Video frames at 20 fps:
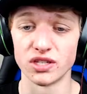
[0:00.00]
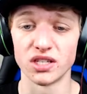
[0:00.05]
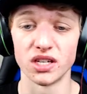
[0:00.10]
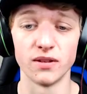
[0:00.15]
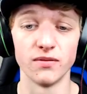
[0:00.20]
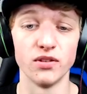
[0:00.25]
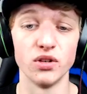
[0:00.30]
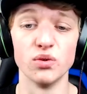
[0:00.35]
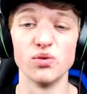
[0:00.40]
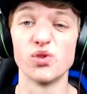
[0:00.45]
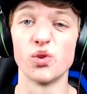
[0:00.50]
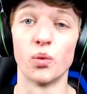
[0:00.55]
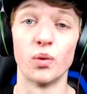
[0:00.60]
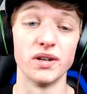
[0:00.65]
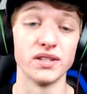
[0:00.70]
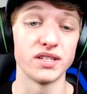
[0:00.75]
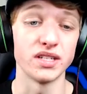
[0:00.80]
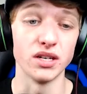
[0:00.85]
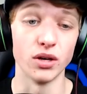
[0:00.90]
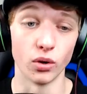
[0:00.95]
just give you
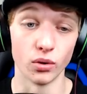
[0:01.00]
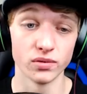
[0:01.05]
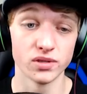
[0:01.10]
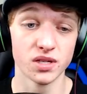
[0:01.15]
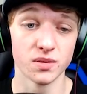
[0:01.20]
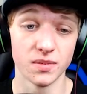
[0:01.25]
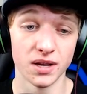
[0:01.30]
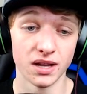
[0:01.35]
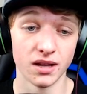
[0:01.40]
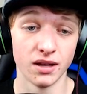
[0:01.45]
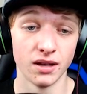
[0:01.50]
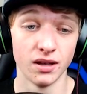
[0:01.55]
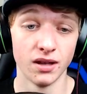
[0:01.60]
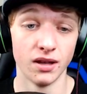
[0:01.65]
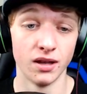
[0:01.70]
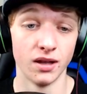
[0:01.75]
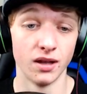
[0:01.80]
20 ultimate